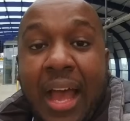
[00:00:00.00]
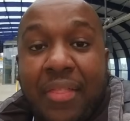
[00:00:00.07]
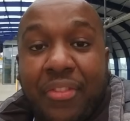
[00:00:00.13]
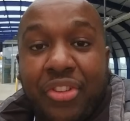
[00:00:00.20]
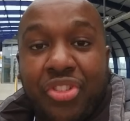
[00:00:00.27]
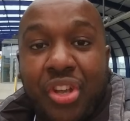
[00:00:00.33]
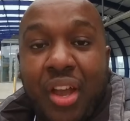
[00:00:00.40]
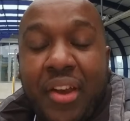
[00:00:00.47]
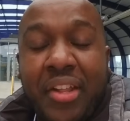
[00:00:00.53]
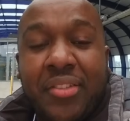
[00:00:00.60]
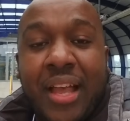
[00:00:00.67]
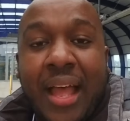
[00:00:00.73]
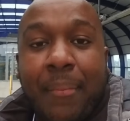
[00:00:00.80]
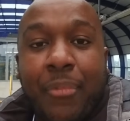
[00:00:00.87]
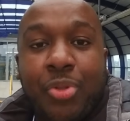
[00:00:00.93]
And the journey
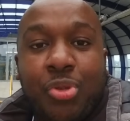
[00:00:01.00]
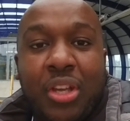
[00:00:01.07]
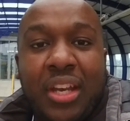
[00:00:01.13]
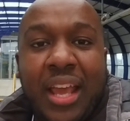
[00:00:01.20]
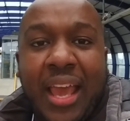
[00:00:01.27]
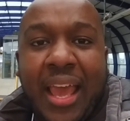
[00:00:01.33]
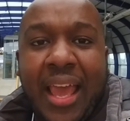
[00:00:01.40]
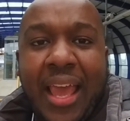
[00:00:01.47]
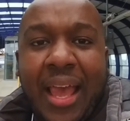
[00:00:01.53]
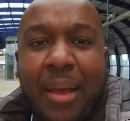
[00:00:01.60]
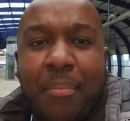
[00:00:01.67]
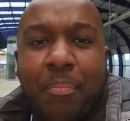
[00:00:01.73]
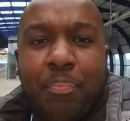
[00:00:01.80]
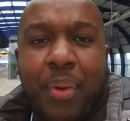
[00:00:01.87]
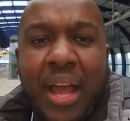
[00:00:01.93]
time between here
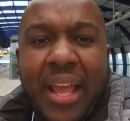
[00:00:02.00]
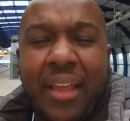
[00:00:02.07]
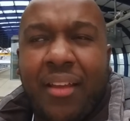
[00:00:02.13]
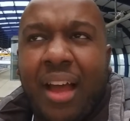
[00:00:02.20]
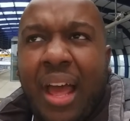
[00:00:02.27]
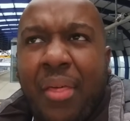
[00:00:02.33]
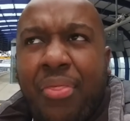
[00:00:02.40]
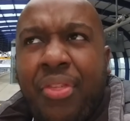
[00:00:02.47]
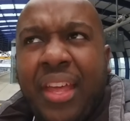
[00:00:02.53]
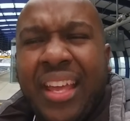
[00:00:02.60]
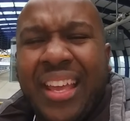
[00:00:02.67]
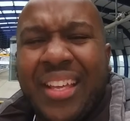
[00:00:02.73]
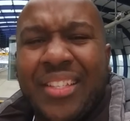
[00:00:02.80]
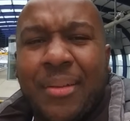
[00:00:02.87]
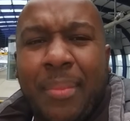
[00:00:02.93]
and Bank, I think
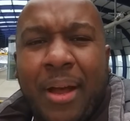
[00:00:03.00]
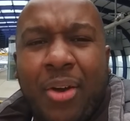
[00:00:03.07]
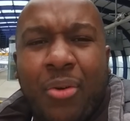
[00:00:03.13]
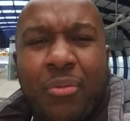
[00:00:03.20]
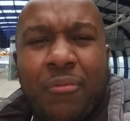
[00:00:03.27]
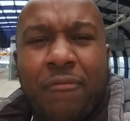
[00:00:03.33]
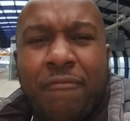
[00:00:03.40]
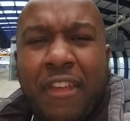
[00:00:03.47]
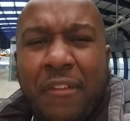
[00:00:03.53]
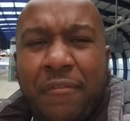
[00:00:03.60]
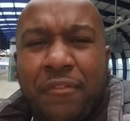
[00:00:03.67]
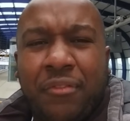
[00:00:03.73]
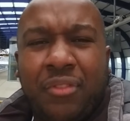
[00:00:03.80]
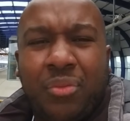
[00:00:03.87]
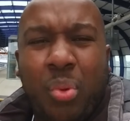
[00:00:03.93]
is about
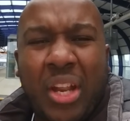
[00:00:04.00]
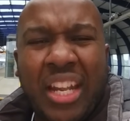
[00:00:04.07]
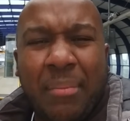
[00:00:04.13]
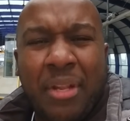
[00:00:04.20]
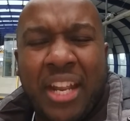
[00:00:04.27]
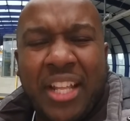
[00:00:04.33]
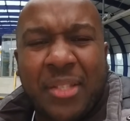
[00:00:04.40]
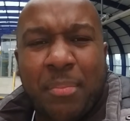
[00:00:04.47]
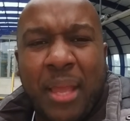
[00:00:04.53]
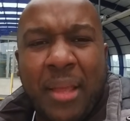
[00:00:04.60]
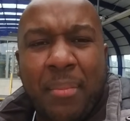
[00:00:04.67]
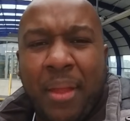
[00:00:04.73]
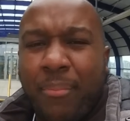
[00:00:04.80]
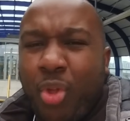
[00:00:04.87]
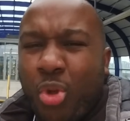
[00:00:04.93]
20 minutes
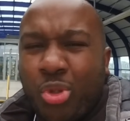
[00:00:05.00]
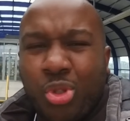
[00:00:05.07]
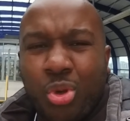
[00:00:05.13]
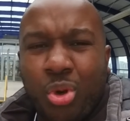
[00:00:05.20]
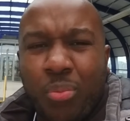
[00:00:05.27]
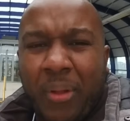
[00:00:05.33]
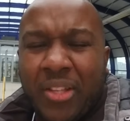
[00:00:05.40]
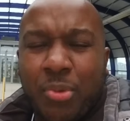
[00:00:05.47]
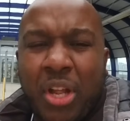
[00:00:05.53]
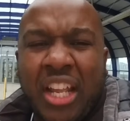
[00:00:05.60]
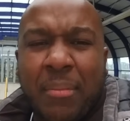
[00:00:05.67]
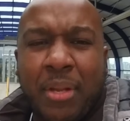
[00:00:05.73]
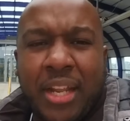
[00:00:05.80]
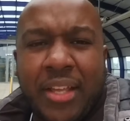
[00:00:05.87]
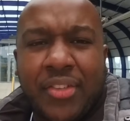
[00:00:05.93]
maybe, I'm not sure, about
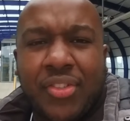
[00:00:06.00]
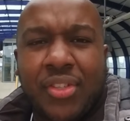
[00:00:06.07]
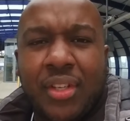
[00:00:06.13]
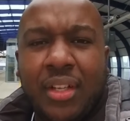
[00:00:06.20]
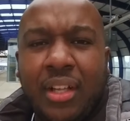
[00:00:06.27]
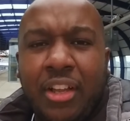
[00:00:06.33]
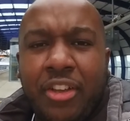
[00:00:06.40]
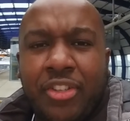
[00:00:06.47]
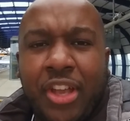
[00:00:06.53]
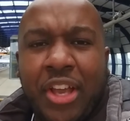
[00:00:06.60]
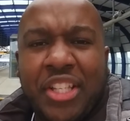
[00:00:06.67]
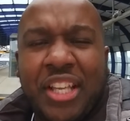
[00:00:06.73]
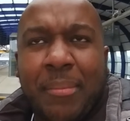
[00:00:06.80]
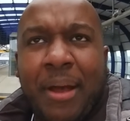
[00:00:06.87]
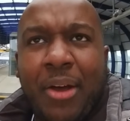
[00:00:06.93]
20 minutes. So
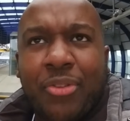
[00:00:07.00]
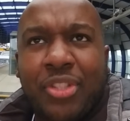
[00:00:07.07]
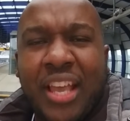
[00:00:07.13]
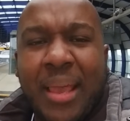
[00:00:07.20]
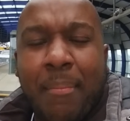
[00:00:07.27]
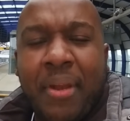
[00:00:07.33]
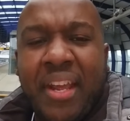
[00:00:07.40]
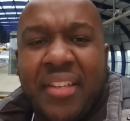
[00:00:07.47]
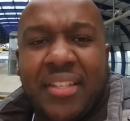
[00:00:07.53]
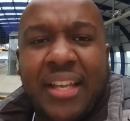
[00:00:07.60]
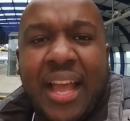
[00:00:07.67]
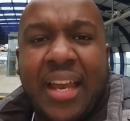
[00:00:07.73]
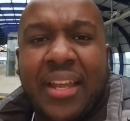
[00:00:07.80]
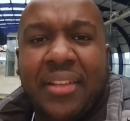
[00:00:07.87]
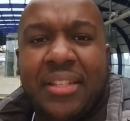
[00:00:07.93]
it's about 10 minutes to
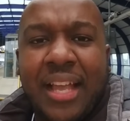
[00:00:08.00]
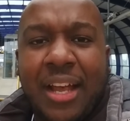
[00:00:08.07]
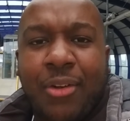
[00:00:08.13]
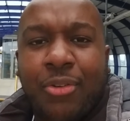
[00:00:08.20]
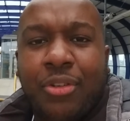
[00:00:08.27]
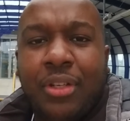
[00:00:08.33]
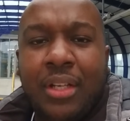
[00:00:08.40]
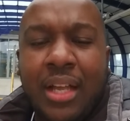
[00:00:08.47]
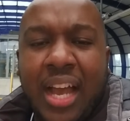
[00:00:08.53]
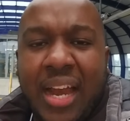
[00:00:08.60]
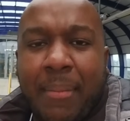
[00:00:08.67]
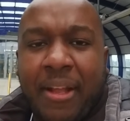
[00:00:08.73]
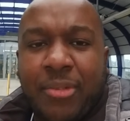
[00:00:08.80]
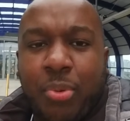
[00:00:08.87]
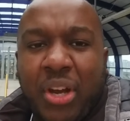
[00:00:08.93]
Canning Town and
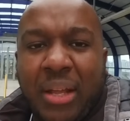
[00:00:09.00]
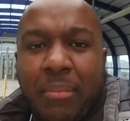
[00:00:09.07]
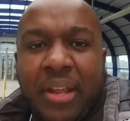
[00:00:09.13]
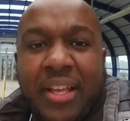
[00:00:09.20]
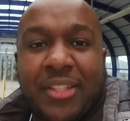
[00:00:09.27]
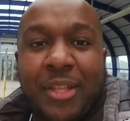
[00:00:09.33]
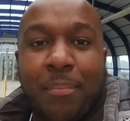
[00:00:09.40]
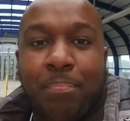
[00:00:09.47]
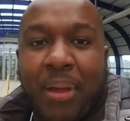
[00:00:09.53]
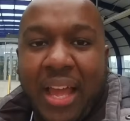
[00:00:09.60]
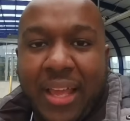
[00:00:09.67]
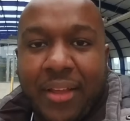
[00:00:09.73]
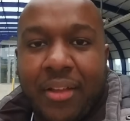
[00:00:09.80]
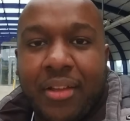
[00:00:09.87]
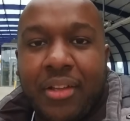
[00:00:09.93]
about 20 minutes to
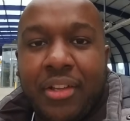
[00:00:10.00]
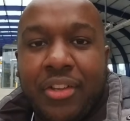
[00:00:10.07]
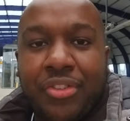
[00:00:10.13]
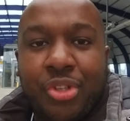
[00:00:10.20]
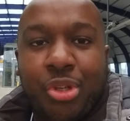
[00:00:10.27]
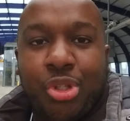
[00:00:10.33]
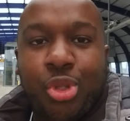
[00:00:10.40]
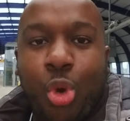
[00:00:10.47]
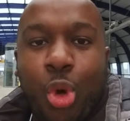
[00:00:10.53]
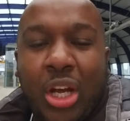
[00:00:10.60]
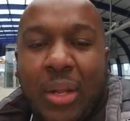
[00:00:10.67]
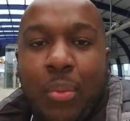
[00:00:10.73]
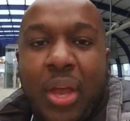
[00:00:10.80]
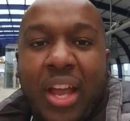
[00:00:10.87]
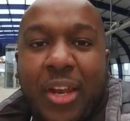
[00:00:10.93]
Bank. So
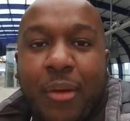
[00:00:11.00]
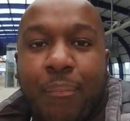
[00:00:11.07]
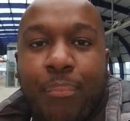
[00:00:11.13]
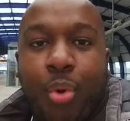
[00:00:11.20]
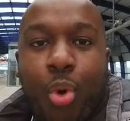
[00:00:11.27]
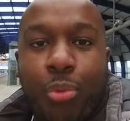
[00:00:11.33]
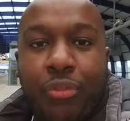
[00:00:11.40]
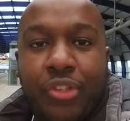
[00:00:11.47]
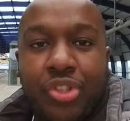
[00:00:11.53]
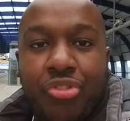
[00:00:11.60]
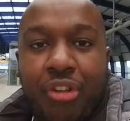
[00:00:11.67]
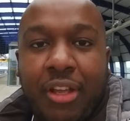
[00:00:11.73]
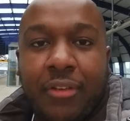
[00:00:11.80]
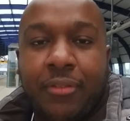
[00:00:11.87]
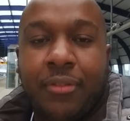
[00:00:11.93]
shortly we're going to board the
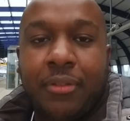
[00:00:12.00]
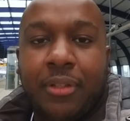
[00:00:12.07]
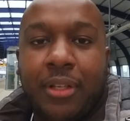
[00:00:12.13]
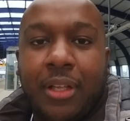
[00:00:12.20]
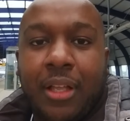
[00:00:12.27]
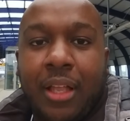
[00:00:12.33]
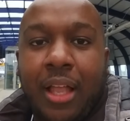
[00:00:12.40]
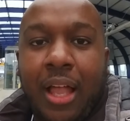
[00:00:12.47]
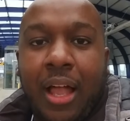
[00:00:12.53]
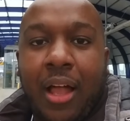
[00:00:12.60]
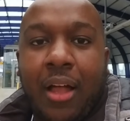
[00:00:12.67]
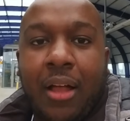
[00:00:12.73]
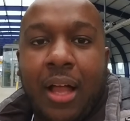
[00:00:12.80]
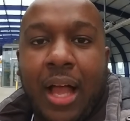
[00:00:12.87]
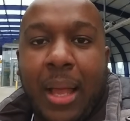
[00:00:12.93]
train
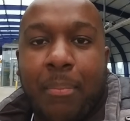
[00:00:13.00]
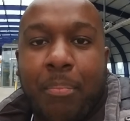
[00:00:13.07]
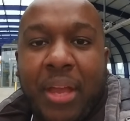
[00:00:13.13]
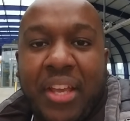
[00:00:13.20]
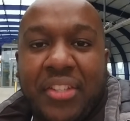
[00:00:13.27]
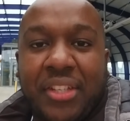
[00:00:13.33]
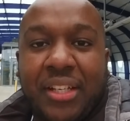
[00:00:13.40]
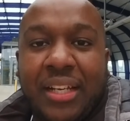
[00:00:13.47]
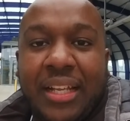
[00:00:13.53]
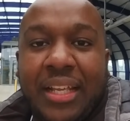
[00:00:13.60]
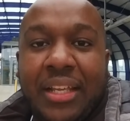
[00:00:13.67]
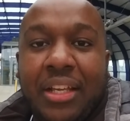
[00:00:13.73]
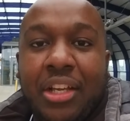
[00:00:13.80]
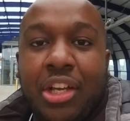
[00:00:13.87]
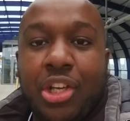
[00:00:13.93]
and
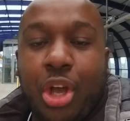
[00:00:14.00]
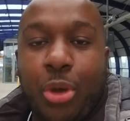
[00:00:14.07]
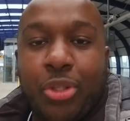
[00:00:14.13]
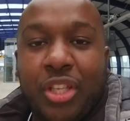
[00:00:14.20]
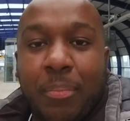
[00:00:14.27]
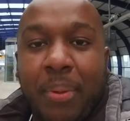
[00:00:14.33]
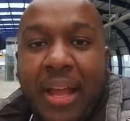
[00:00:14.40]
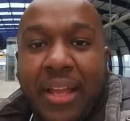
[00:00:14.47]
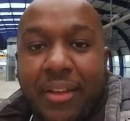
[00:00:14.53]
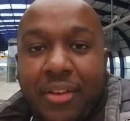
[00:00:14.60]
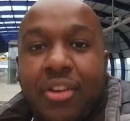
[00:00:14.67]
basically go to Bank.